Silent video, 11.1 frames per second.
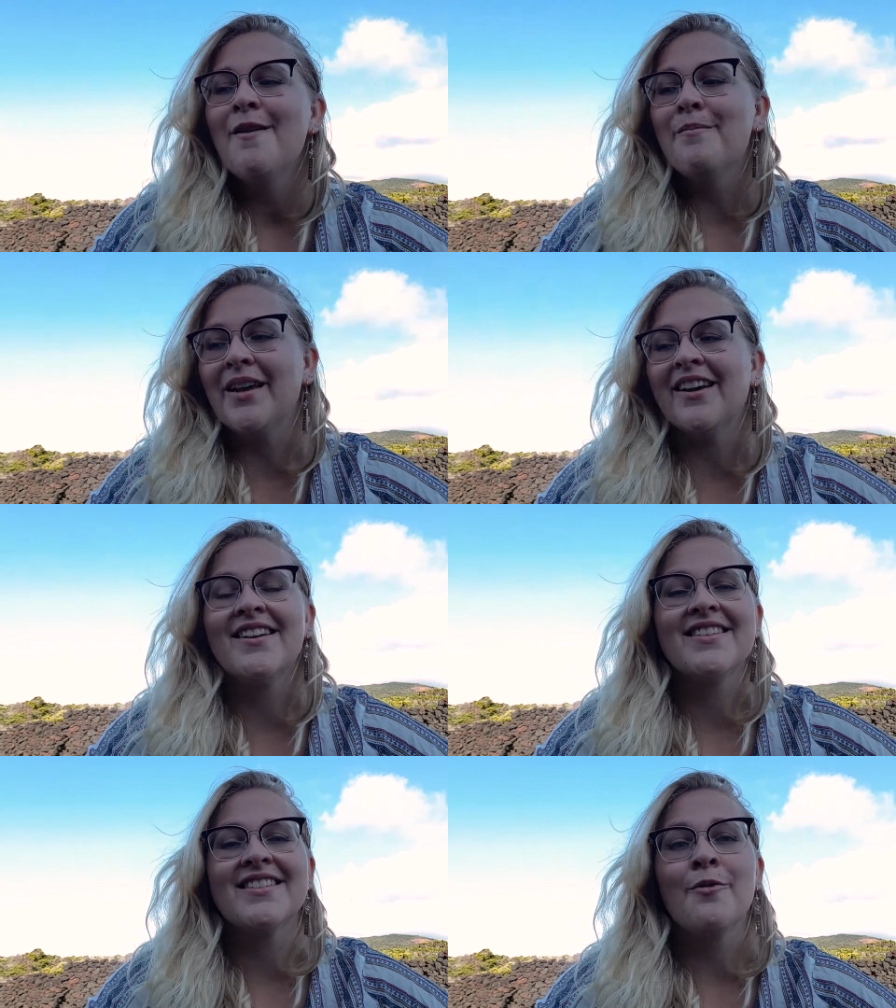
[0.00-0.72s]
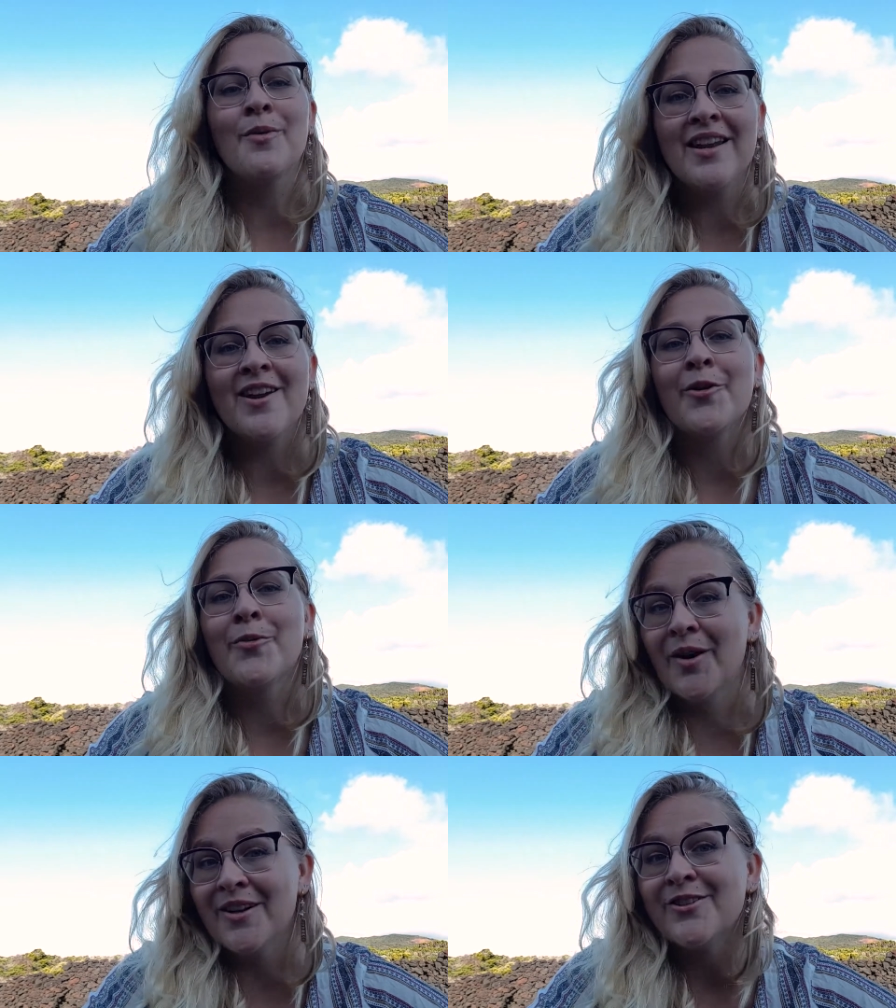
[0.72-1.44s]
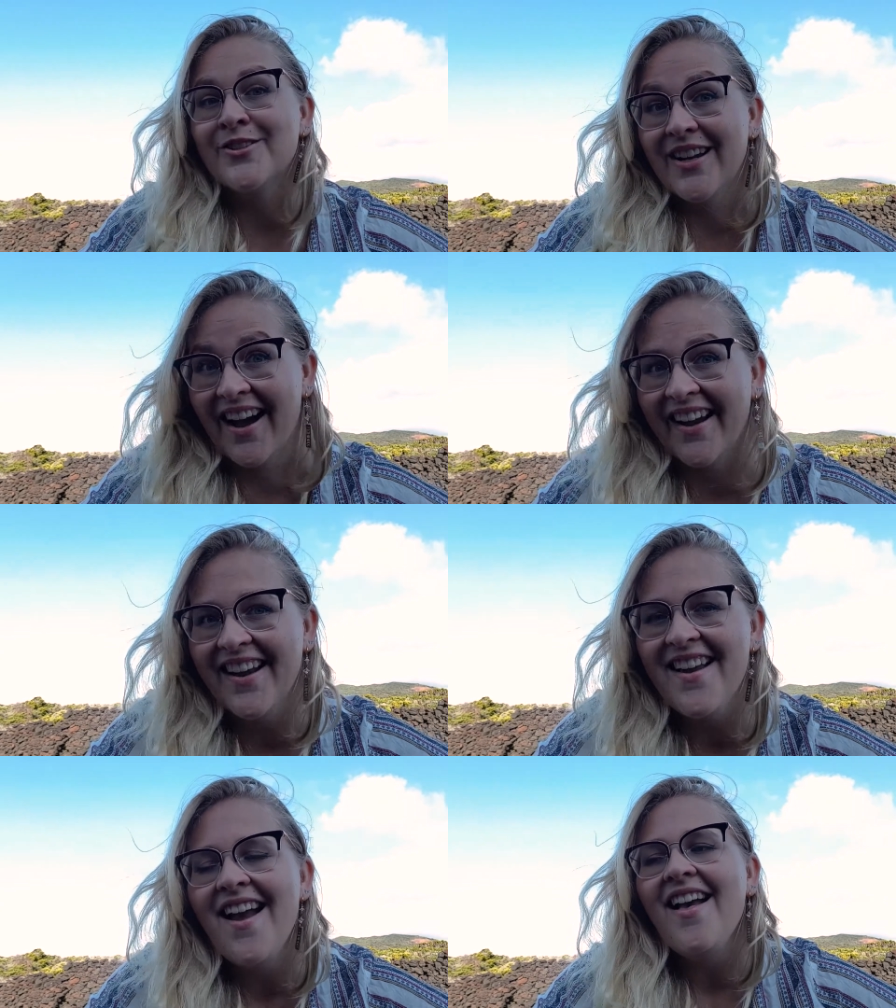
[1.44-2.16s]
because we don't want to die.
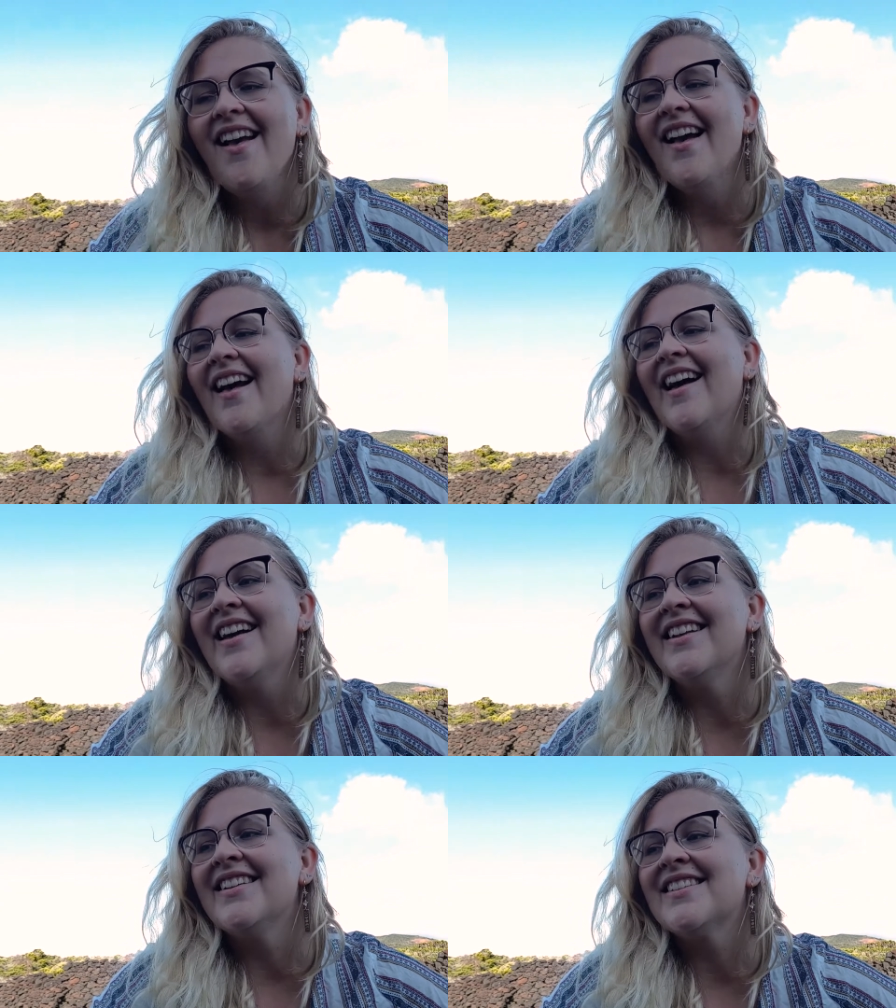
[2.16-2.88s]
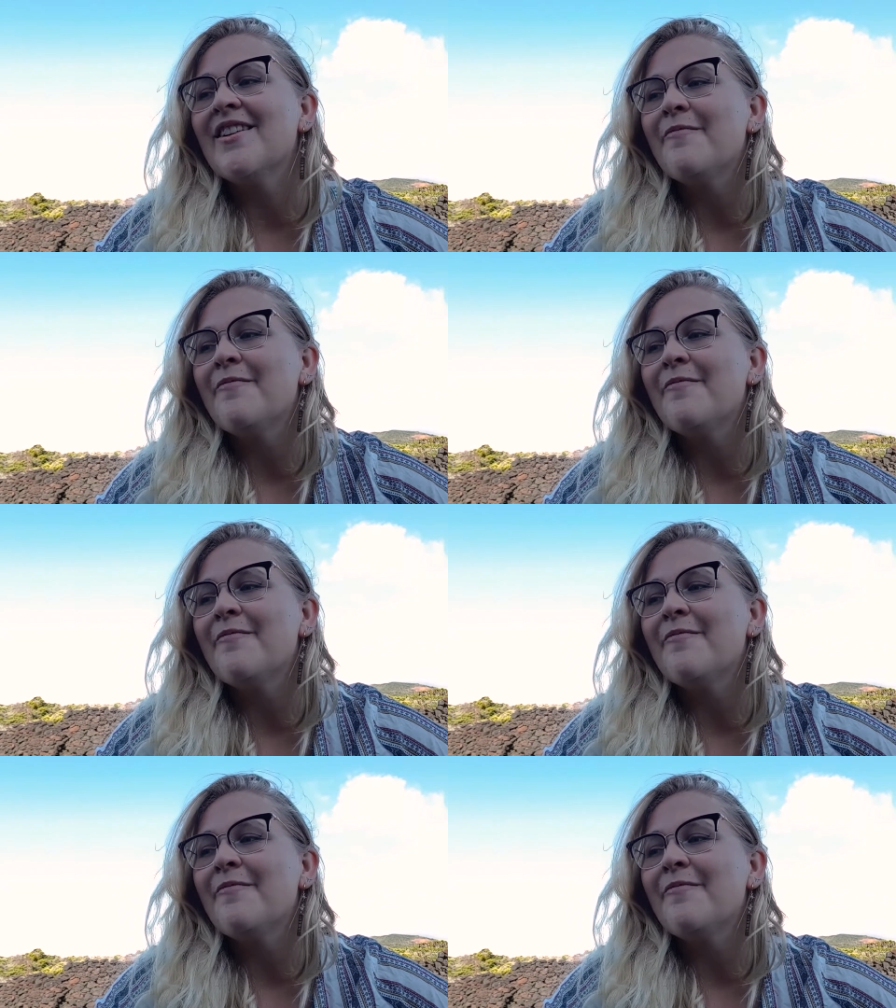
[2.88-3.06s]
And